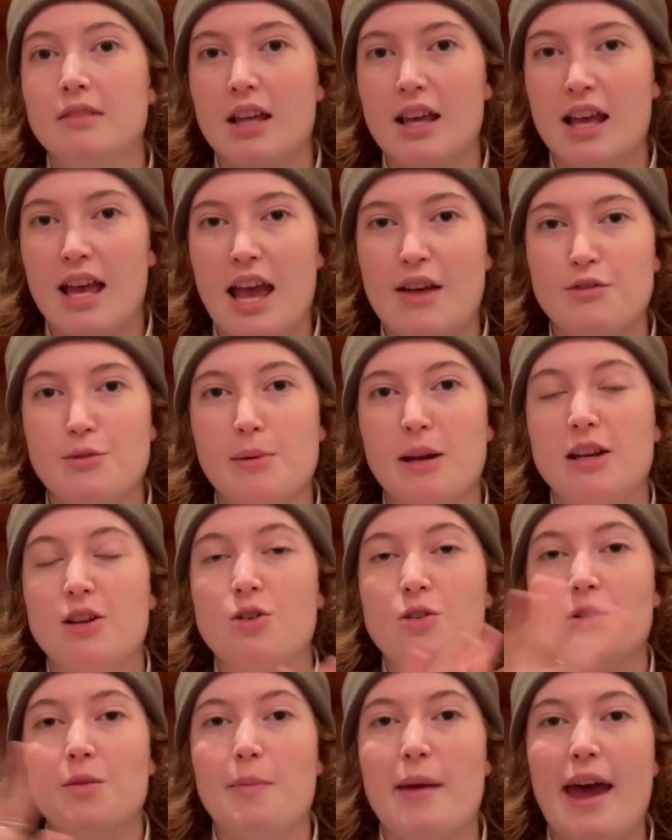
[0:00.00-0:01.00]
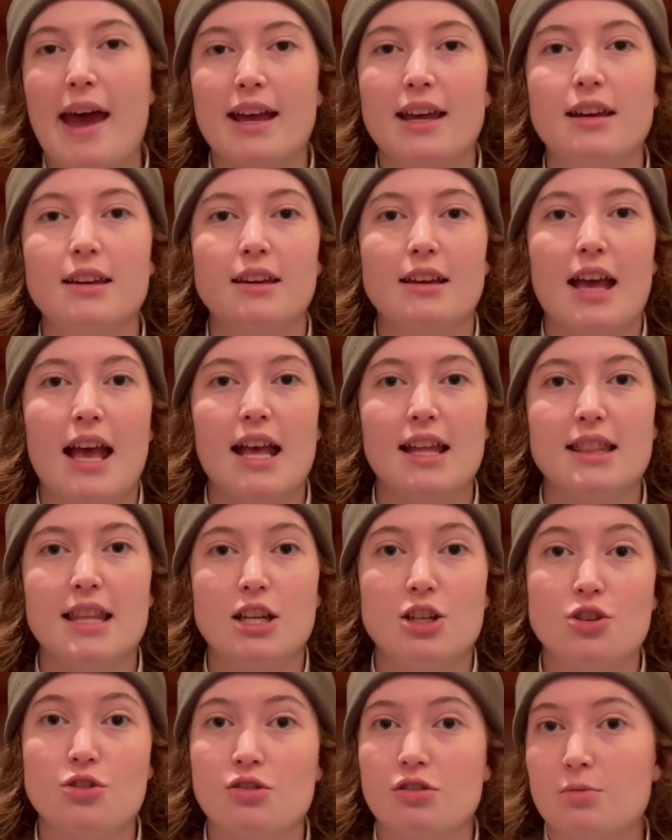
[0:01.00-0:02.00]
everybody go to the back, and
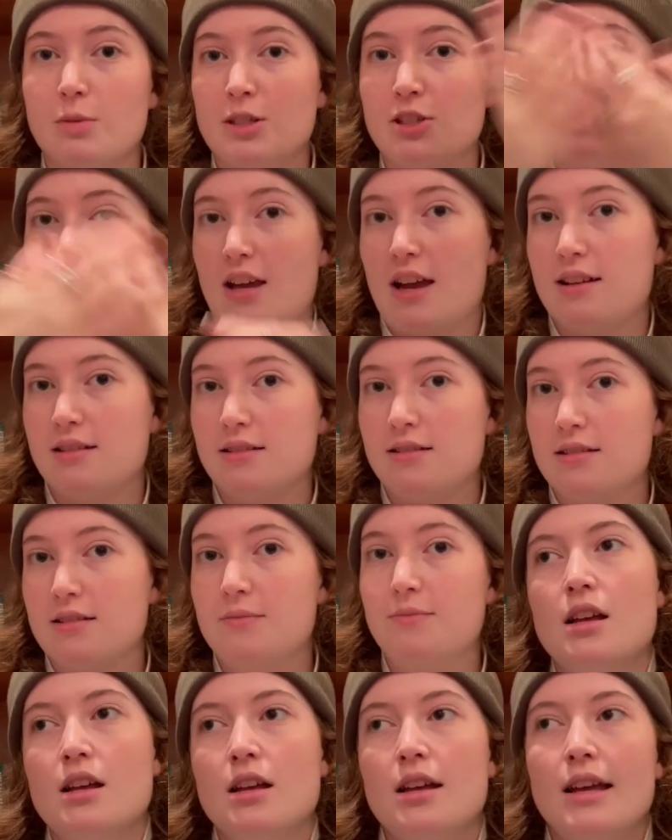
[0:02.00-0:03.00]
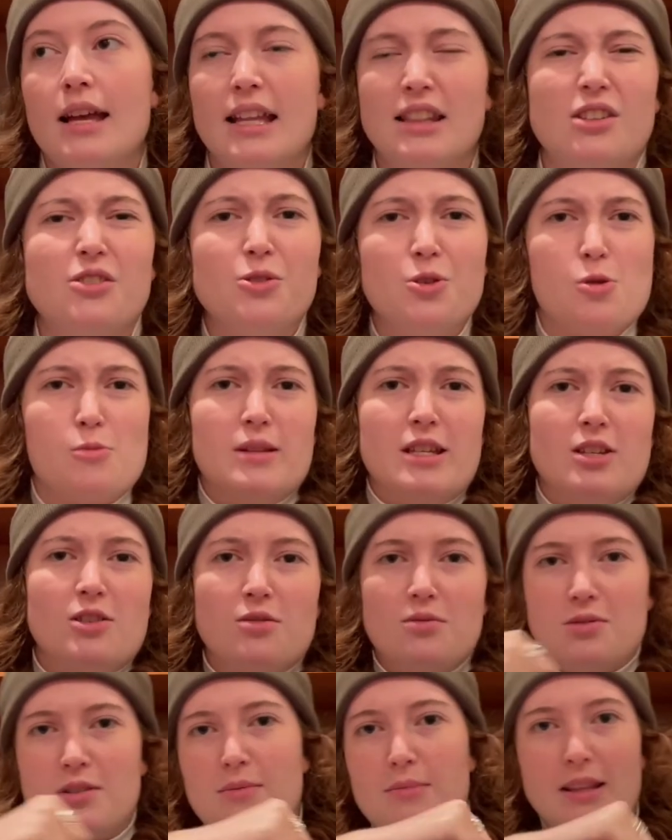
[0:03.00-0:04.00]
then you switch sides. And they'll normally
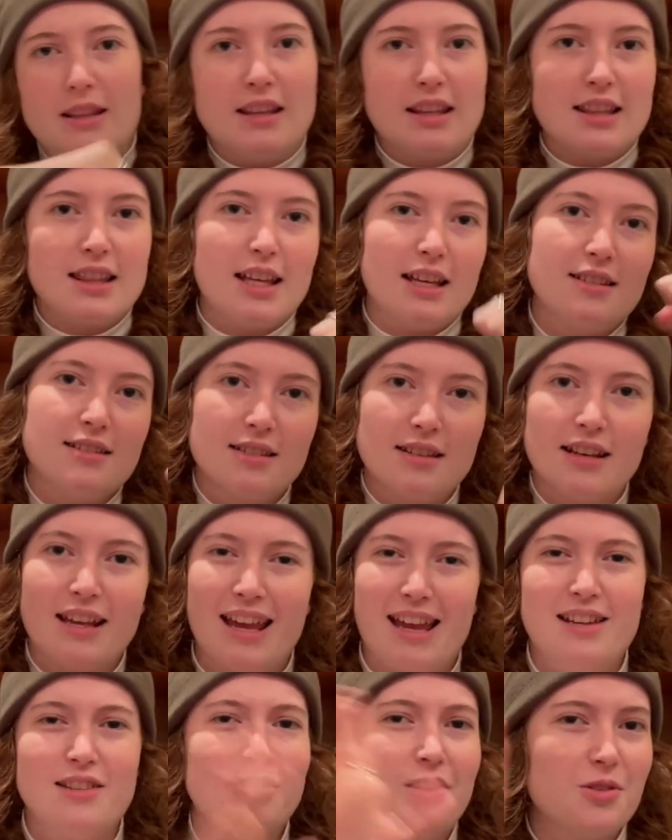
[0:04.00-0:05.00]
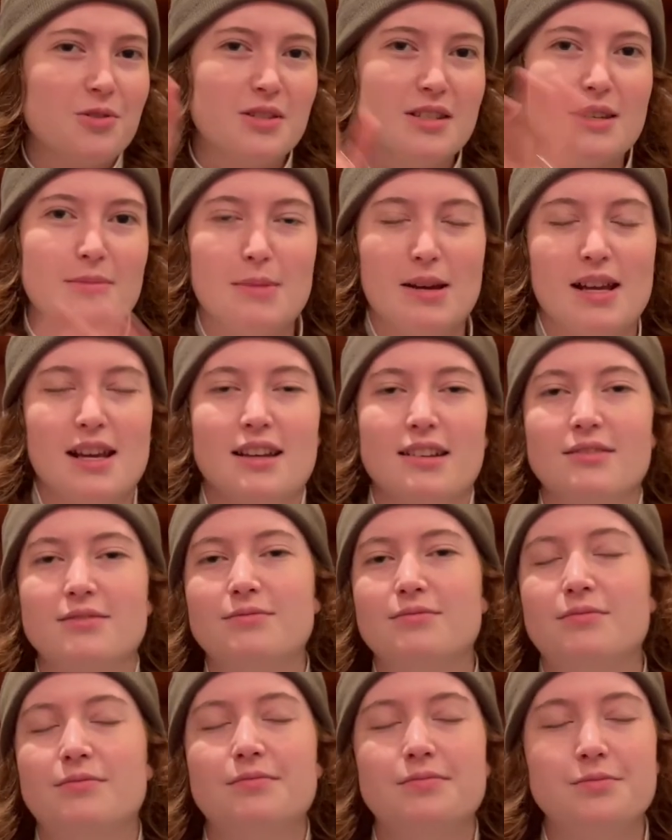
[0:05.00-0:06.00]
do something like this. Again, go see my
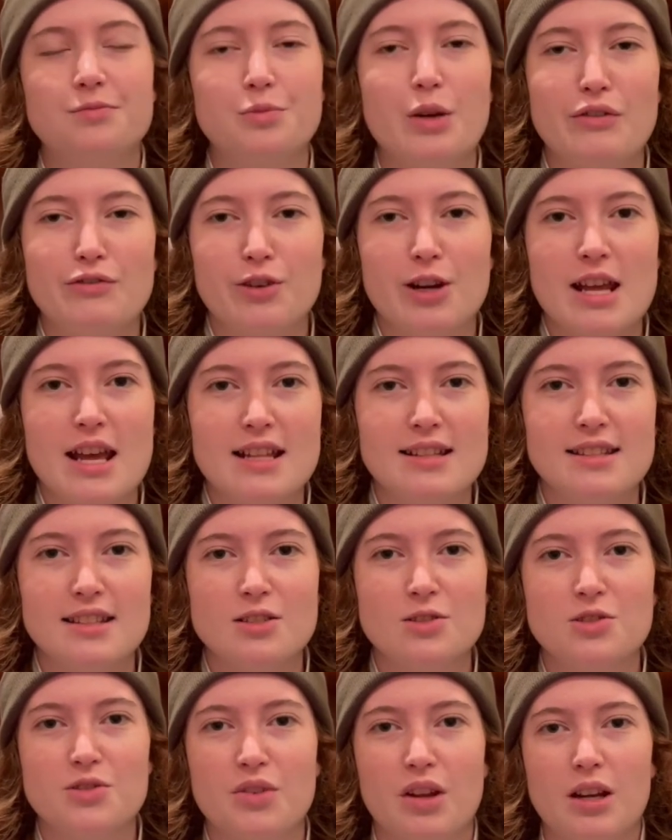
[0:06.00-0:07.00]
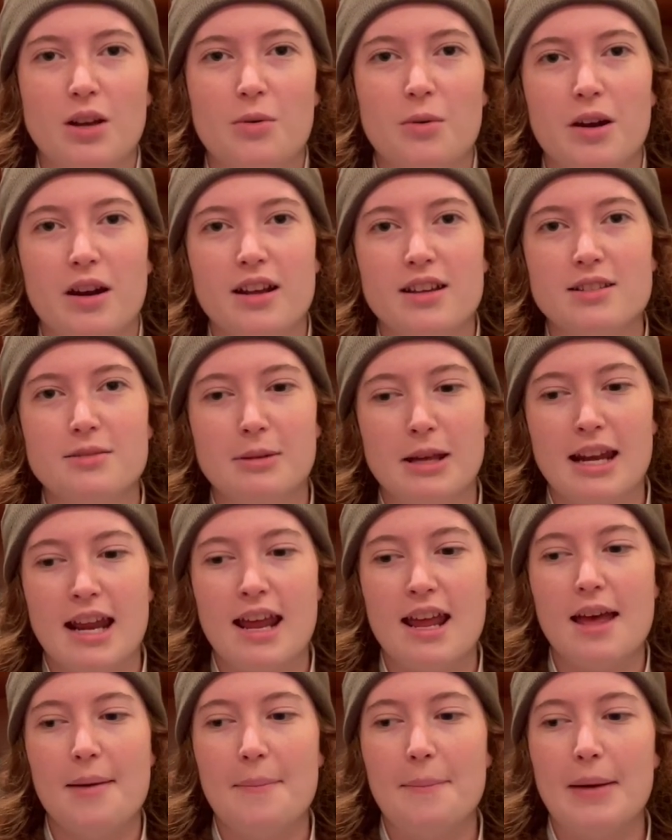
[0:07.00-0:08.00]
referee hand signals video where I explain
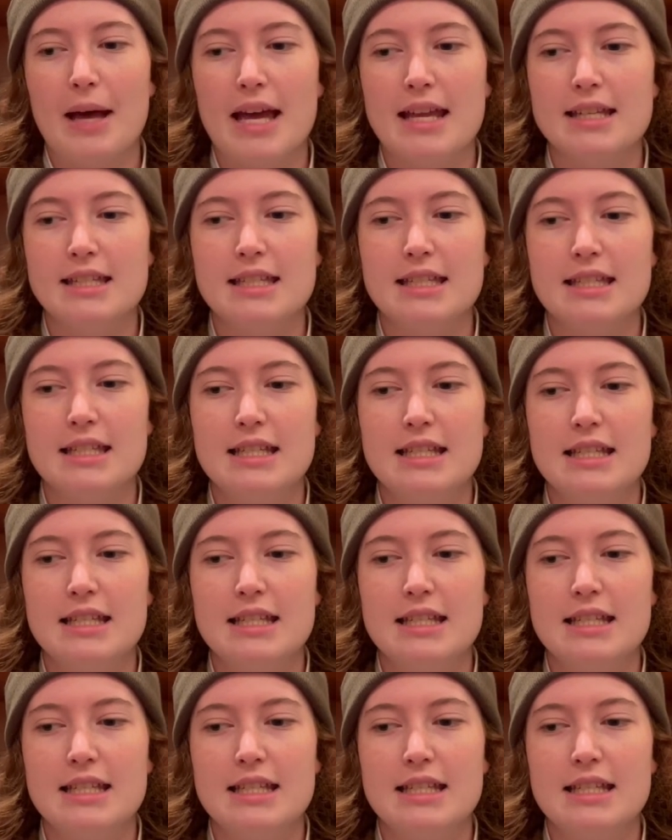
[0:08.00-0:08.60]
it. But